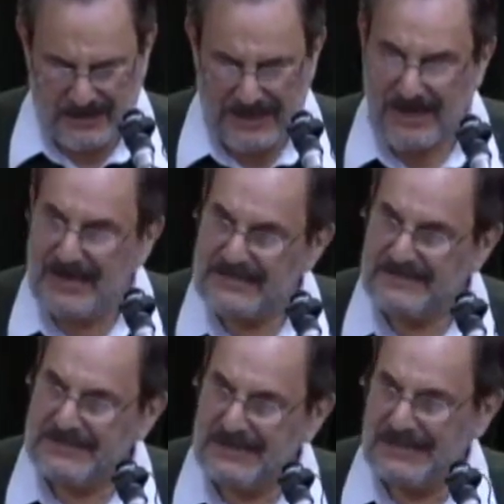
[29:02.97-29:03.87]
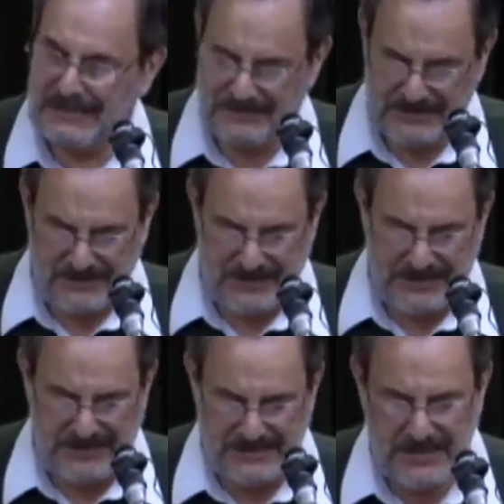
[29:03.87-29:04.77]
What kinds of times are
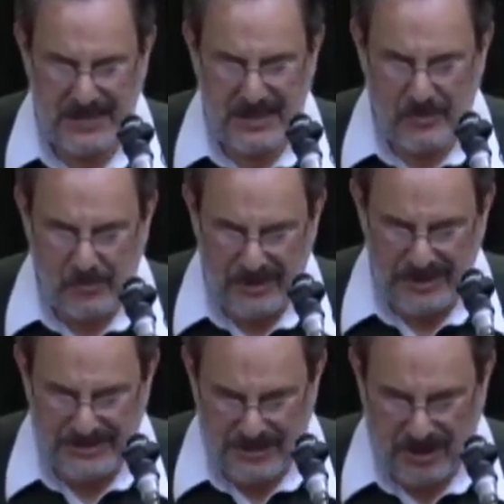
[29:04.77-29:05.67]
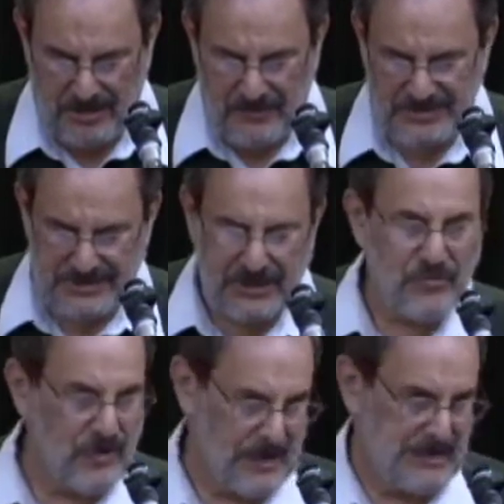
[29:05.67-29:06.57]
these when it is almost a
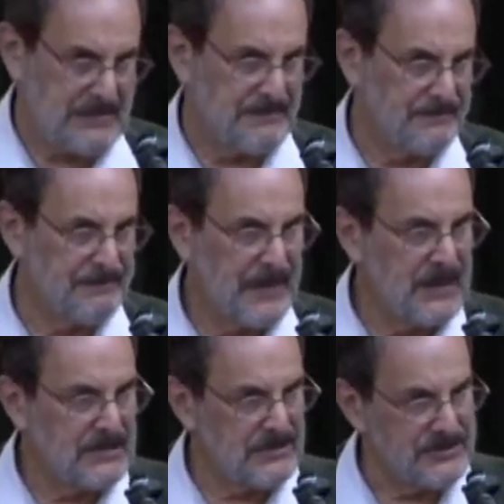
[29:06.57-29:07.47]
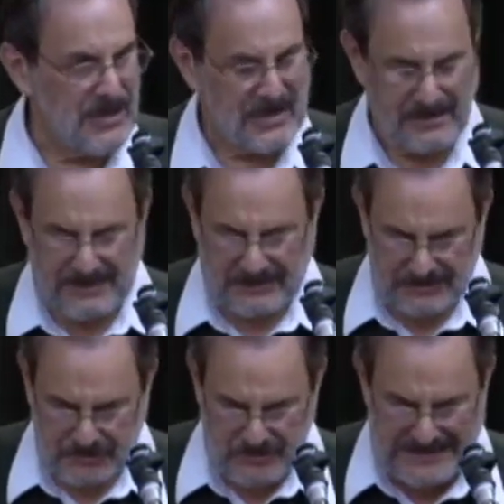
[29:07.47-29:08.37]
crime to talk
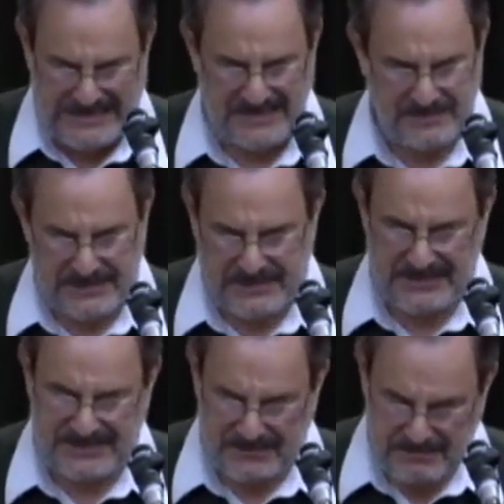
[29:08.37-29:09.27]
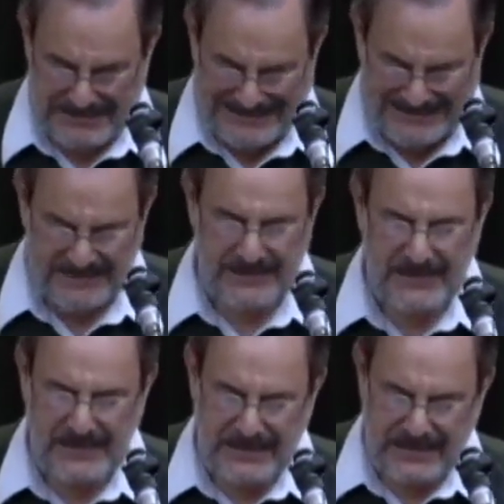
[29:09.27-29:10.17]
about trees because it means
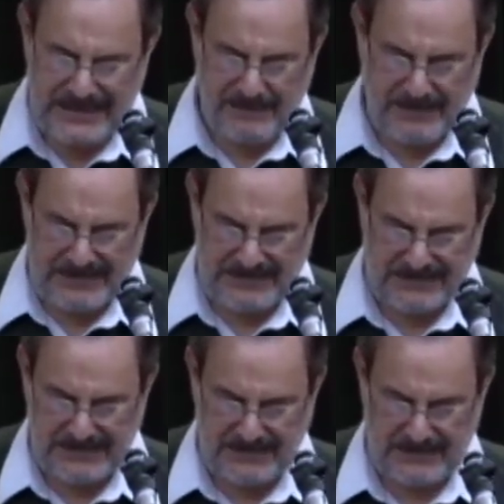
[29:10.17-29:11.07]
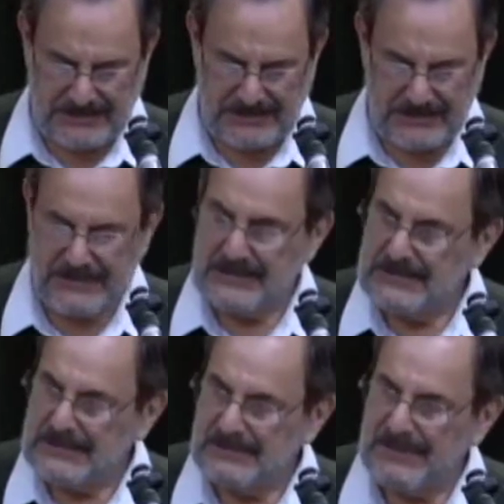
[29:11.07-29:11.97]
keeping still
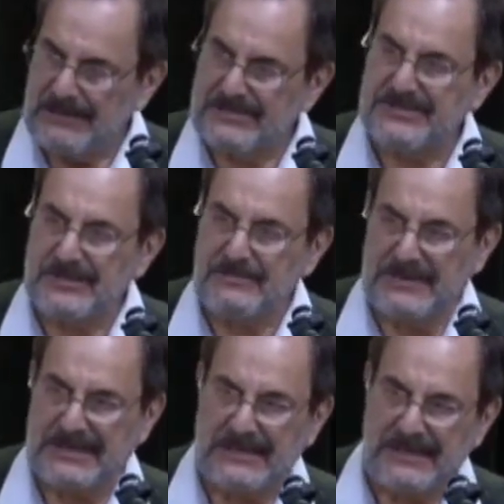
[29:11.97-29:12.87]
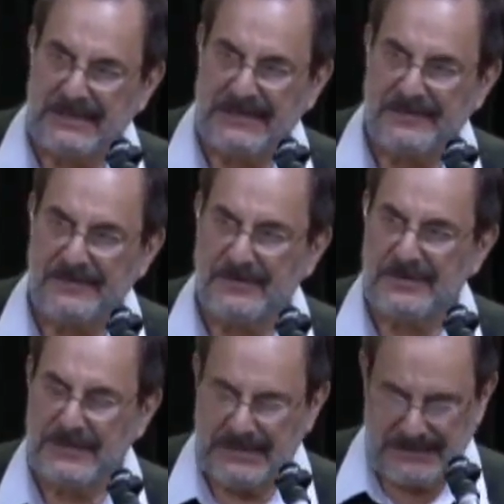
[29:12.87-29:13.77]
about so many
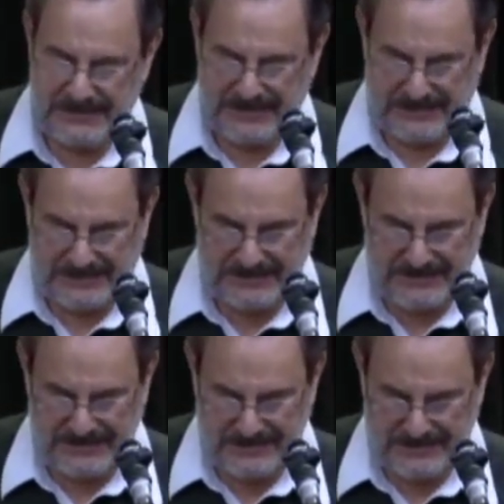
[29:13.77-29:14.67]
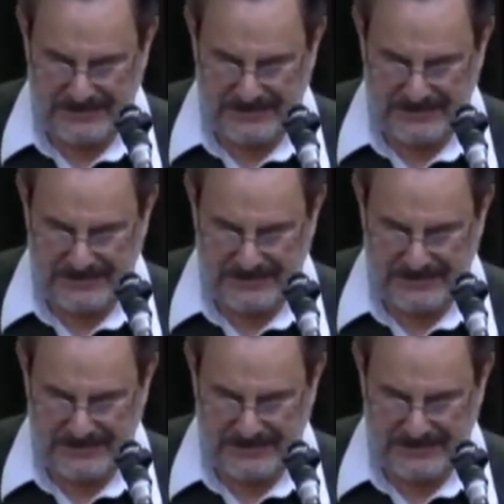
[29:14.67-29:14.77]
evil deeds?